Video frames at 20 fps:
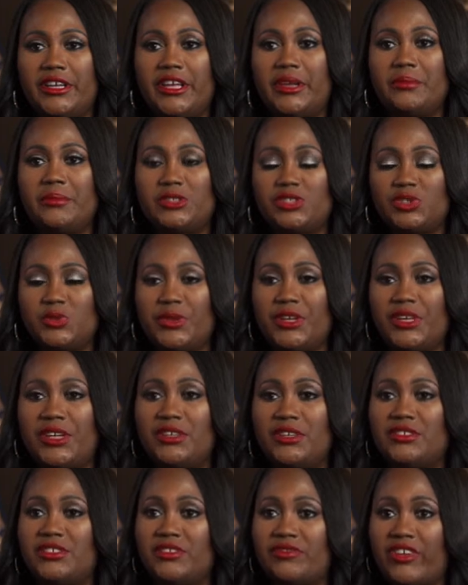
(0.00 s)
In
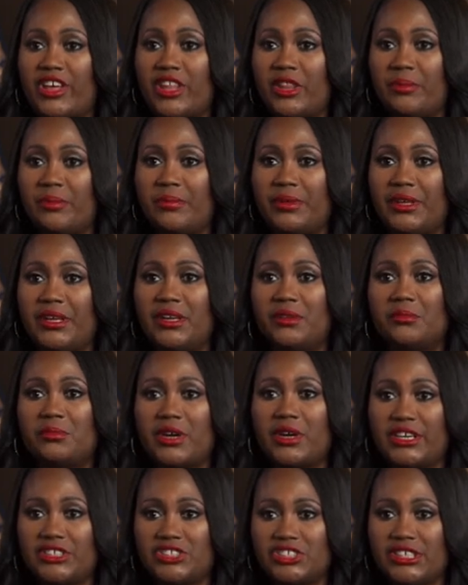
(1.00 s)
between developing
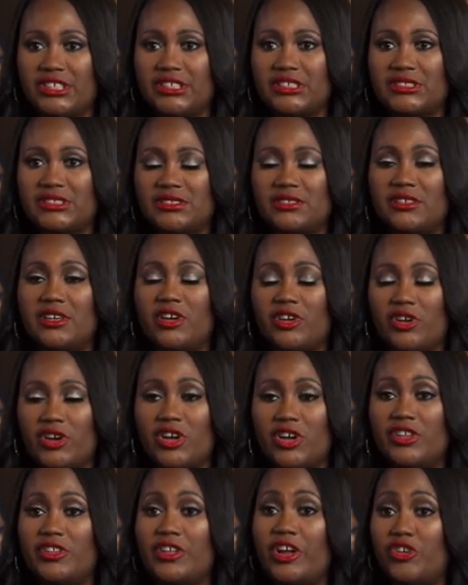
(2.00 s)
projects,
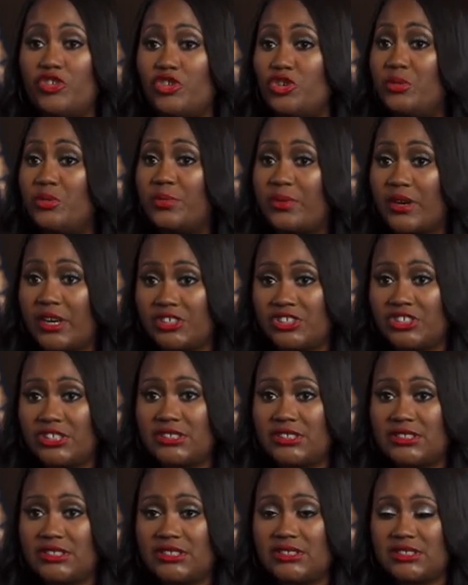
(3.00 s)
our new
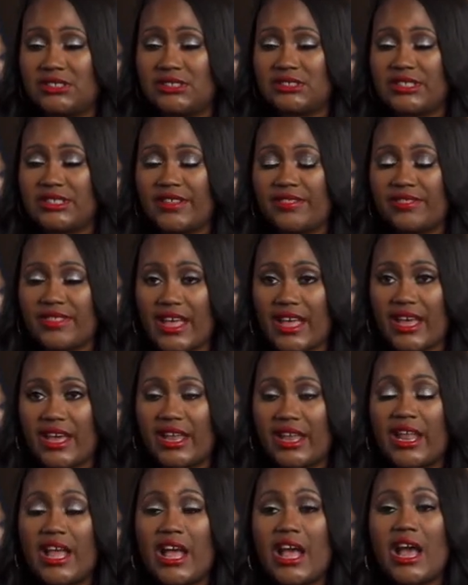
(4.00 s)
projects and things like
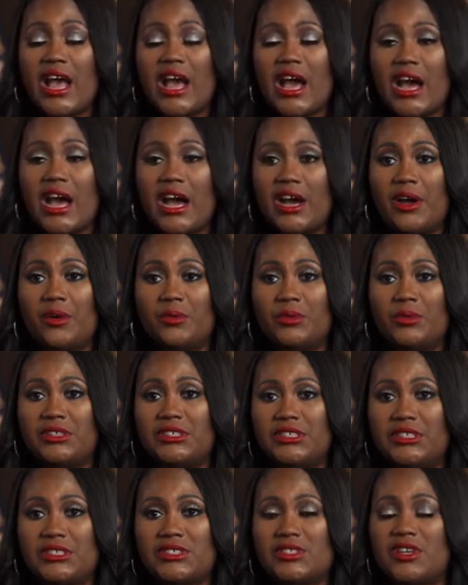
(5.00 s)
that, I
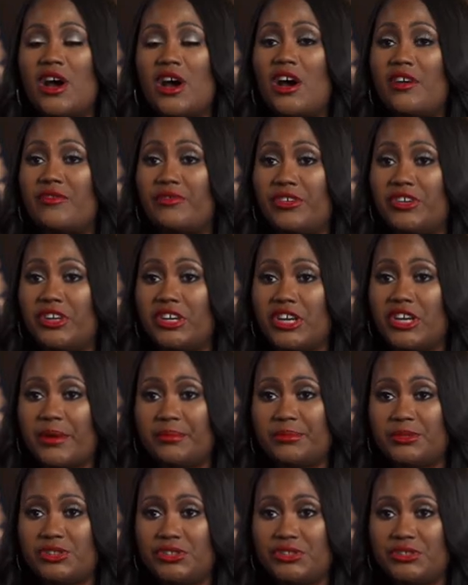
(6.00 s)
was offered an
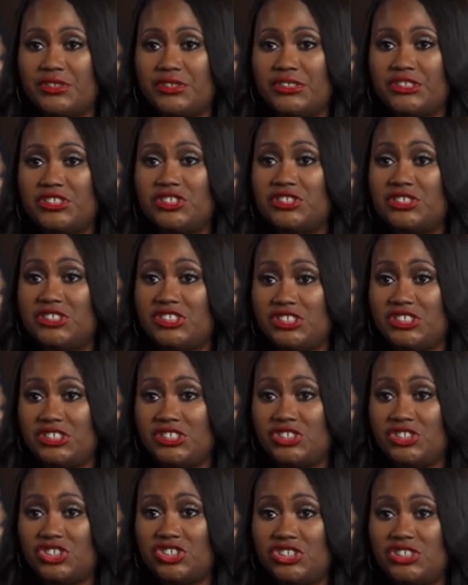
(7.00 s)
opportunity to
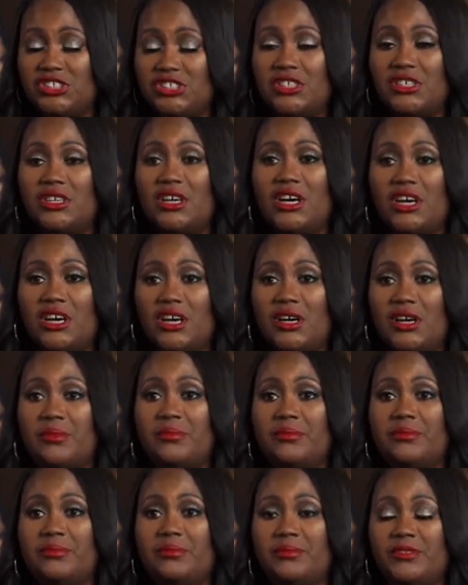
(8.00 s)
teach
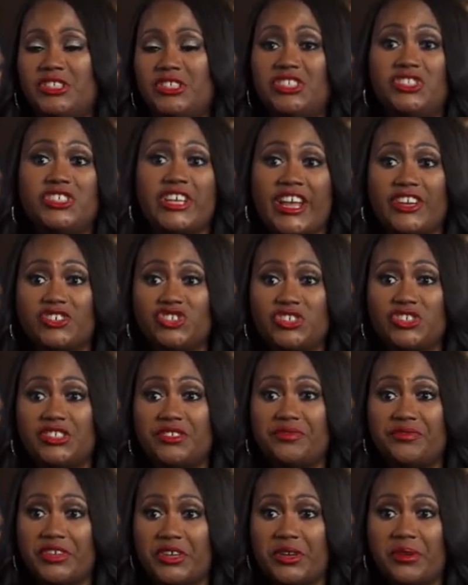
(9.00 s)

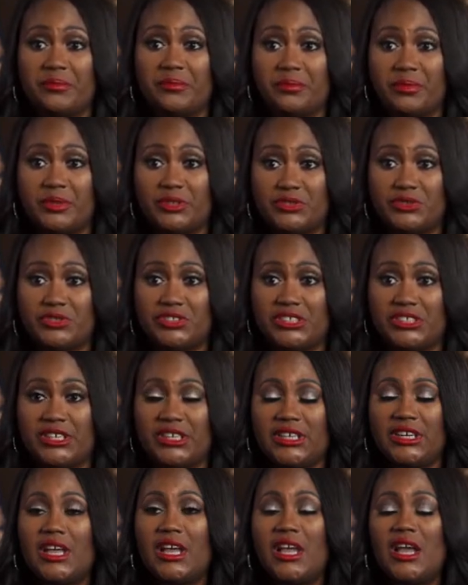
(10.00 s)
actually film
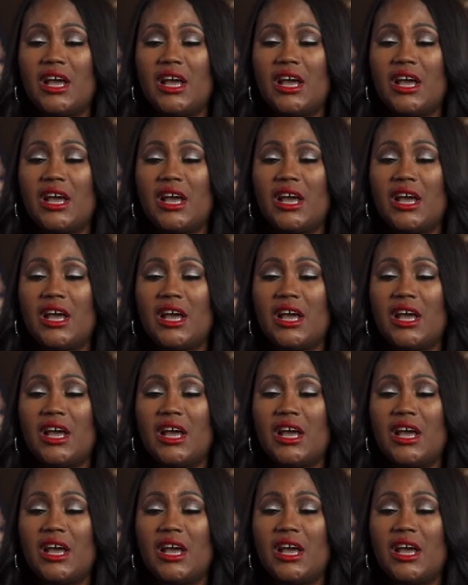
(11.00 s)
producing